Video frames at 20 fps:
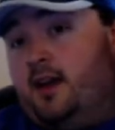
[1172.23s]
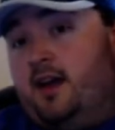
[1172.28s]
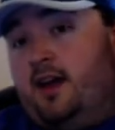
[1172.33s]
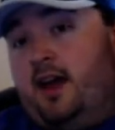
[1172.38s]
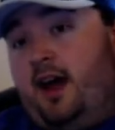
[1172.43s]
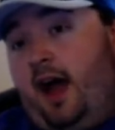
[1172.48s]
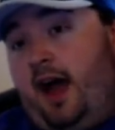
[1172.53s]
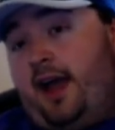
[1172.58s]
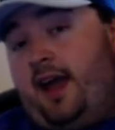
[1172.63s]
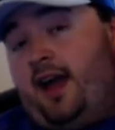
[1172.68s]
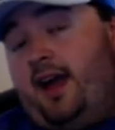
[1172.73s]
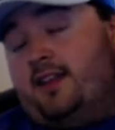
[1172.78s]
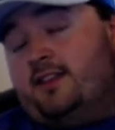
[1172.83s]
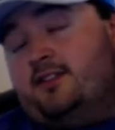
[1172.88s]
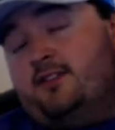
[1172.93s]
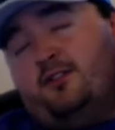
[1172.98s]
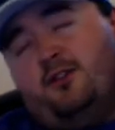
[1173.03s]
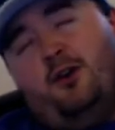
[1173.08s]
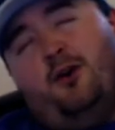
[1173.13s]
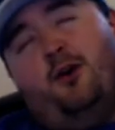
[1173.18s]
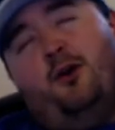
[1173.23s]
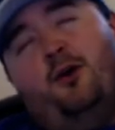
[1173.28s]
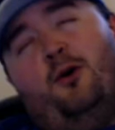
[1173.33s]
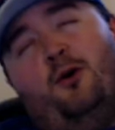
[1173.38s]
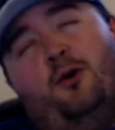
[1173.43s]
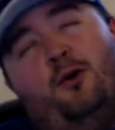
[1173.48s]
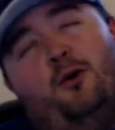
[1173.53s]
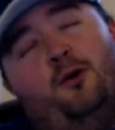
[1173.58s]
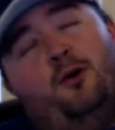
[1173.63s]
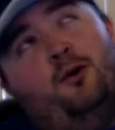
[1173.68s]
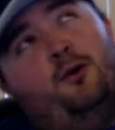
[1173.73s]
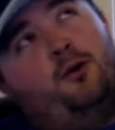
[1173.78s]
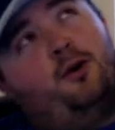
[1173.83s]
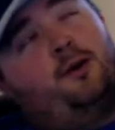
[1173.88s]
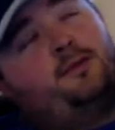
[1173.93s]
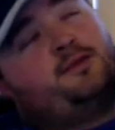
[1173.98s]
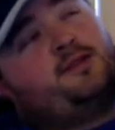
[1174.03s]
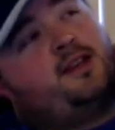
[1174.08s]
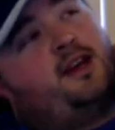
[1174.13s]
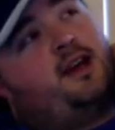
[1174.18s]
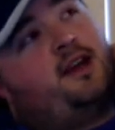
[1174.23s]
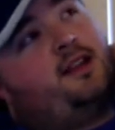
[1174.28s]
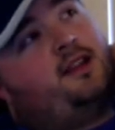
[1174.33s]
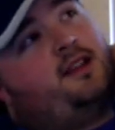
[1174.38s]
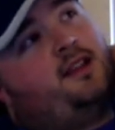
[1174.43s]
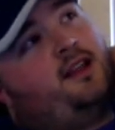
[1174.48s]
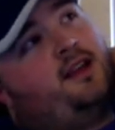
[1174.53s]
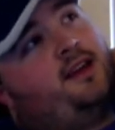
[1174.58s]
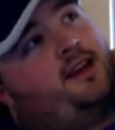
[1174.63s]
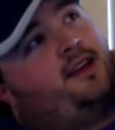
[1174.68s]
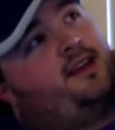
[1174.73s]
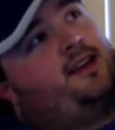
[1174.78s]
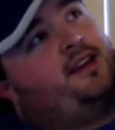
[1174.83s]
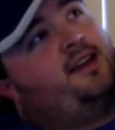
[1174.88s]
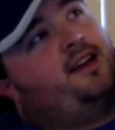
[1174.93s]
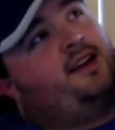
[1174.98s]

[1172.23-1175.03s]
I got so upset. Like,